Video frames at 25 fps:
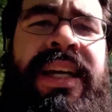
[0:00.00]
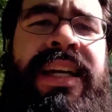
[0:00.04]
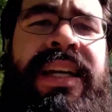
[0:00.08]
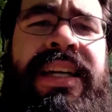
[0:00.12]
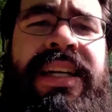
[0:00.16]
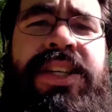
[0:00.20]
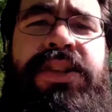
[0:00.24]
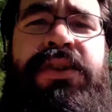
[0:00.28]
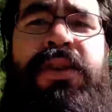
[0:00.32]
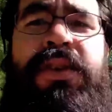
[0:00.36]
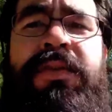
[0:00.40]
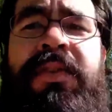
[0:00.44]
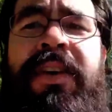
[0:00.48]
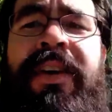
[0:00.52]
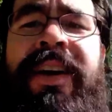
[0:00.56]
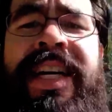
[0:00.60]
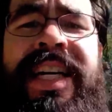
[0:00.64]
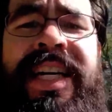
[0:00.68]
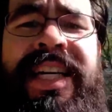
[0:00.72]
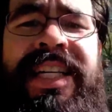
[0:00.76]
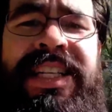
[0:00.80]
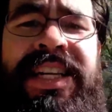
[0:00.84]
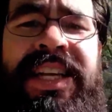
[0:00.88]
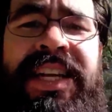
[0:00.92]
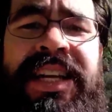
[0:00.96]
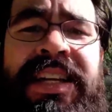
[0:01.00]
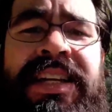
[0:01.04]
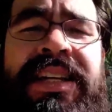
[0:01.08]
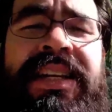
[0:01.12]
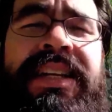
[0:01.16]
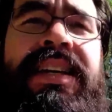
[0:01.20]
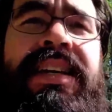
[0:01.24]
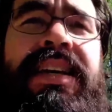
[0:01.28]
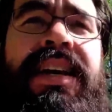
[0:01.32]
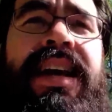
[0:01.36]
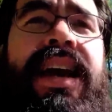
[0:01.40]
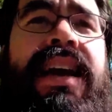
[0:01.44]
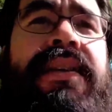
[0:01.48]
So it's very easy,
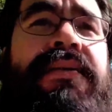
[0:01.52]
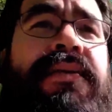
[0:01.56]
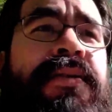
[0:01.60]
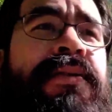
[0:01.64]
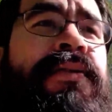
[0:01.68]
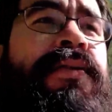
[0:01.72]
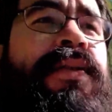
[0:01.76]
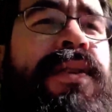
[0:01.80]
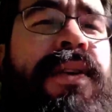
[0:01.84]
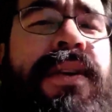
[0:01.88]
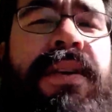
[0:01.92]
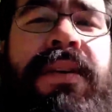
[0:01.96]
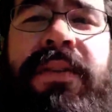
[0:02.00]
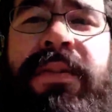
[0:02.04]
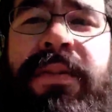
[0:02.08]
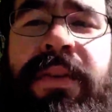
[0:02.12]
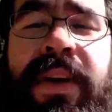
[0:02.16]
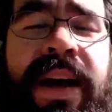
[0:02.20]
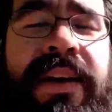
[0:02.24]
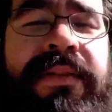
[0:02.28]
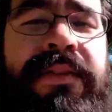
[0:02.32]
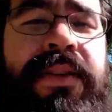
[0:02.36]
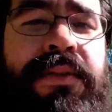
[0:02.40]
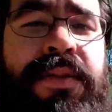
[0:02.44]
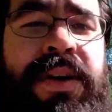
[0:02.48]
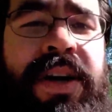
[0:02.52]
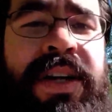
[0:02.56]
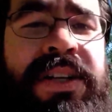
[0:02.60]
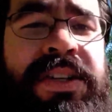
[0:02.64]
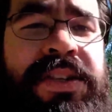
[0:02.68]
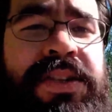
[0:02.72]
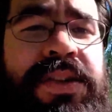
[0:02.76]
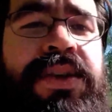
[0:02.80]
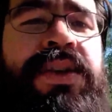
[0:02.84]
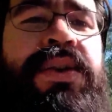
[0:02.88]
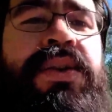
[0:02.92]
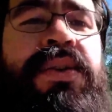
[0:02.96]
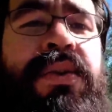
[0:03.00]
even for everyone,
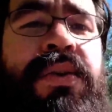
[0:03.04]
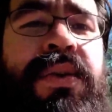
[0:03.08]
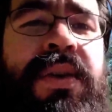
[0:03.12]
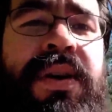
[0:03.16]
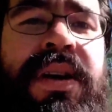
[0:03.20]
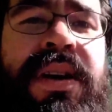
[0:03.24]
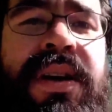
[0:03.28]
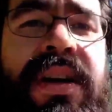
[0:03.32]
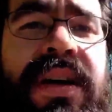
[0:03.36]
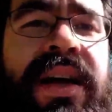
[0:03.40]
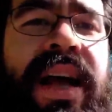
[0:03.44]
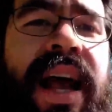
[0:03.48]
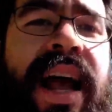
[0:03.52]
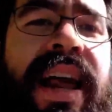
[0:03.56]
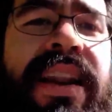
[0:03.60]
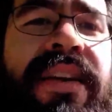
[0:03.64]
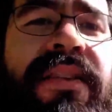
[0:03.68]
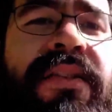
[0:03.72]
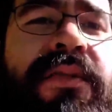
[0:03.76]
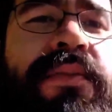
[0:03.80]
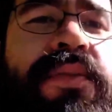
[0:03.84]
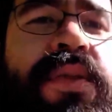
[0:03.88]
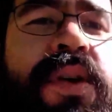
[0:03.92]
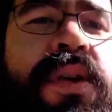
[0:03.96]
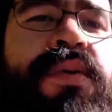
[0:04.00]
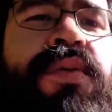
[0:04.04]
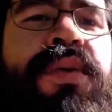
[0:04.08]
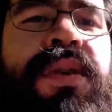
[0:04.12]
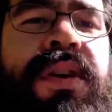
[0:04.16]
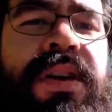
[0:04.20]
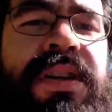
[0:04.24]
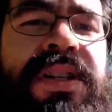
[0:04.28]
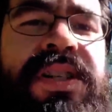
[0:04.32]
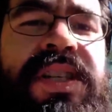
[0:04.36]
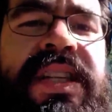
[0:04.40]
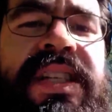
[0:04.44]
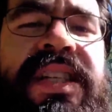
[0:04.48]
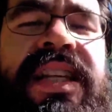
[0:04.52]
to kind of put
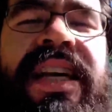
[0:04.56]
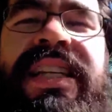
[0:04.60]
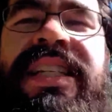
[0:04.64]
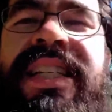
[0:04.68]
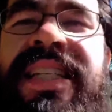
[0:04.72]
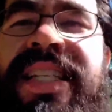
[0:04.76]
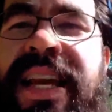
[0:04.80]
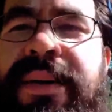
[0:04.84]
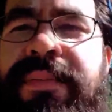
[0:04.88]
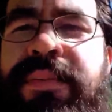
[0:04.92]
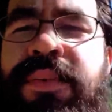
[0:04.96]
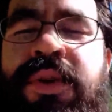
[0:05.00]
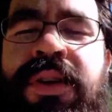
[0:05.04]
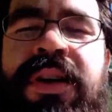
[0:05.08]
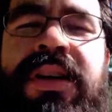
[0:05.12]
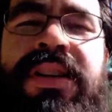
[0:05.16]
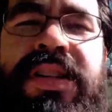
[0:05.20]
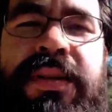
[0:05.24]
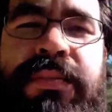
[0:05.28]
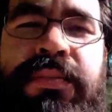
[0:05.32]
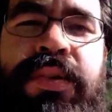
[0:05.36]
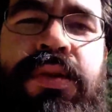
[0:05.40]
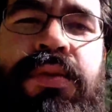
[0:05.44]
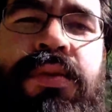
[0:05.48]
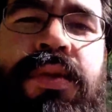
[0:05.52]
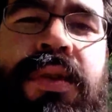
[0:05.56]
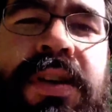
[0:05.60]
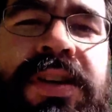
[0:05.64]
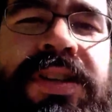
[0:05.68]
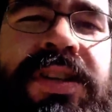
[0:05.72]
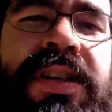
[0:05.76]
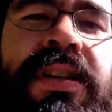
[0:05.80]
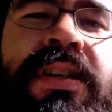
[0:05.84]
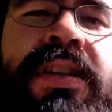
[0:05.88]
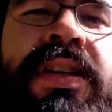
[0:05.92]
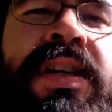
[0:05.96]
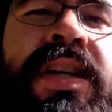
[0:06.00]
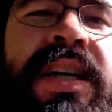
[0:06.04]
words and to skip words and put words
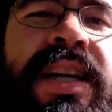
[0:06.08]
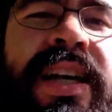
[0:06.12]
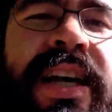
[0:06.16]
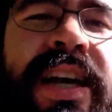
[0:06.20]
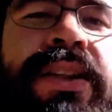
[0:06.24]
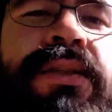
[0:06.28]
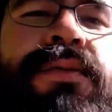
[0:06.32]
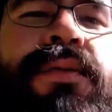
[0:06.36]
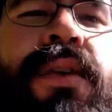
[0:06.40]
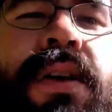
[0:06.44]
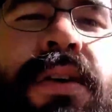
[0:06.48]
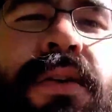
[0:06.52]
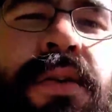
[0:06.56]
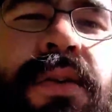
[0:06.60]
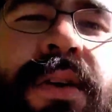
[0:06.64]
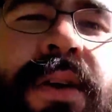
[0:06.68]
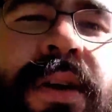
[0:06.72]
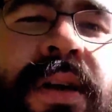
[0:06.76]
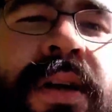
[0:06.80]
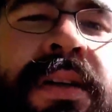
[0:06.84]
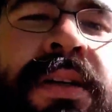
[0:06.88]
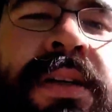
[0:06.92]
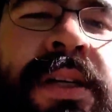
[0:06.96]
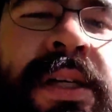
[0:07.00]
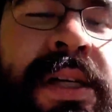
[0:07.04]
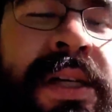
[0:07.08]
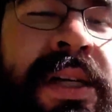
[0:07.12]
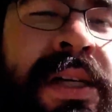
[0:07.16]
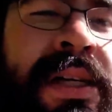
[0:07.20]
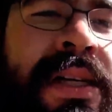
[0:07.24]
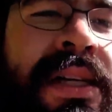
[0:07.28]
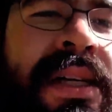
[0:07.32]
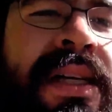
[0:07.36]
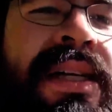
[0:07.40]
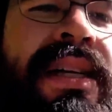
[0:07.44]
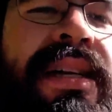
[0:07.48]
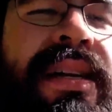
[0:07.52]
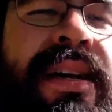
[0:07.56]
in the wrong order,
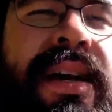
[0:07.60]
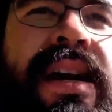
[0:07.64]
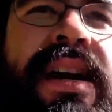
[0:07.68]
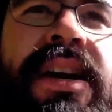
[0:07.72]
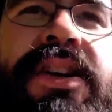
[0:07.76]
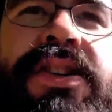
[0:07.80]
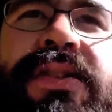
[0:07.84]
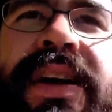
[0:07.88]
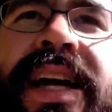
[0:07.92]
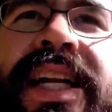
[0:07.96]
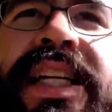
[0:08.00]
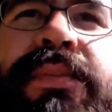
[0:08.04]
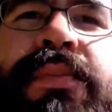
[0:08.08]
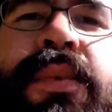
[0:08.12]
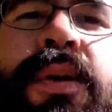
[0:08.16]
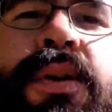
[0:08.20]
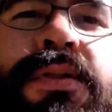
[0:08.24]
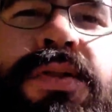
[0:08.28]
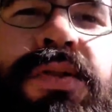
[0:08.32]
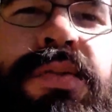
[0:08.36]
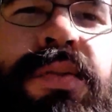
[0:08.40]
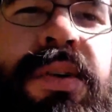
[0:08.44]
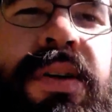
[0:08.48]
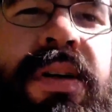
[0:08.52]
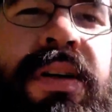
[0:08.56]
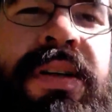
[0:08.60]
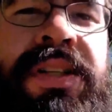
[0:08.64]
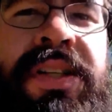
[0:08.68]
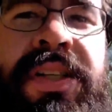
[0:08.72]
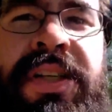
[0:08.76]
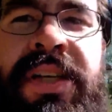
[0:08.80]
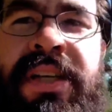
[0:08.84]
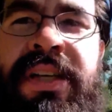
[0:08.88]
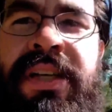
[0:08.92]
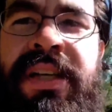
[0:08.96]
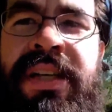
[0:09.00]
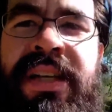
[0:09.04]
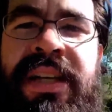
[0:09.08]
kind of transpose words
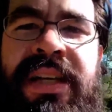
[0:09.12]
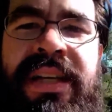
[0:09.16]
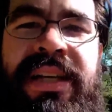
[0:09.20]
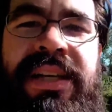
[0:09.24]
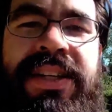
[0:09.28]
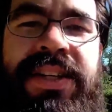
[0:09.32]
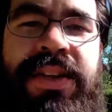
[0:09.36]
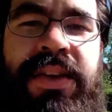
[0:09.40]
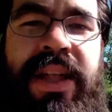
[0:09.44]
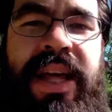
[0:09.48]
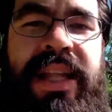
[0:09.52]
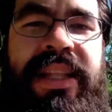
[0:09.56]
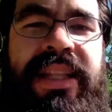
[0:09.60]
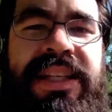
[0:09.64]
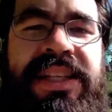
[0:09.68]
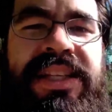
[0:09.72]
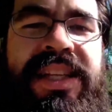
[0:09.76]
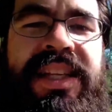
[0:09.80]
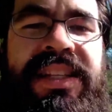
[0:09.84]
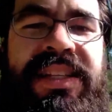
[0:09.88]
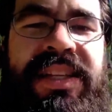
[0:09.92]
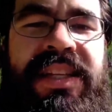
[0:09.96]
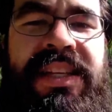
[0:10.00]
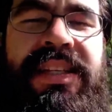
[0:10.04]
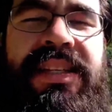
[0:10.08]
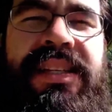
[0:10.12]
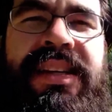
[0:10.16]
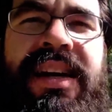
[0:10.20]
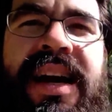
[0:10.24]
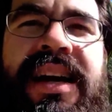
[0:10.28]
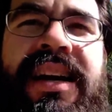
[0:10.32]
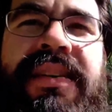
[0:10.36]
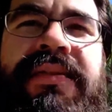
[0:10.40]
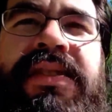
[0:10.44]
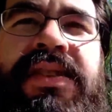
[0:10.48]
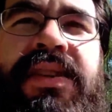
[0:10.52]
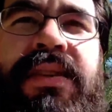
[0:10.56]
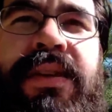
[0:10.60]
so that the sentence
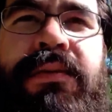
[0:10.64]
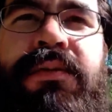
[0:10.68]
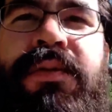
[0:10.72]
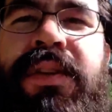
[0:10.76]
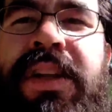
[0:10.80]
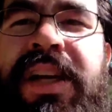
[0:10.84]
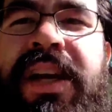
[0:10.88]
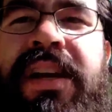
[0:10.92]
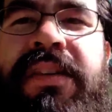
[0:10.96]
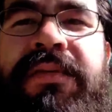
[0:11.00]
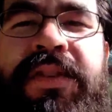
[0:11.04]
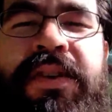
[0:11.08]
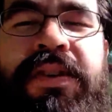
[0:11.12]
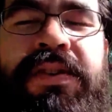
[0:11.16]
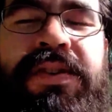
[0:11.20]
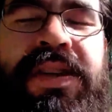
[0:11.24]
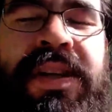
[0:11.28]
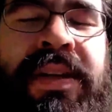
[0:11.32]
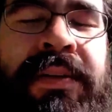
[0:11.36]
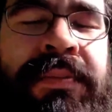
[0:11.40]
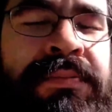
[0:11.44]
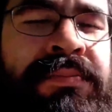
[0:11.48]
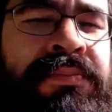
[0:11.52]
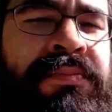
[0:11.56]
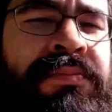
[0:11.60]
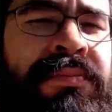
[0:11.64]
kind of is really confusing.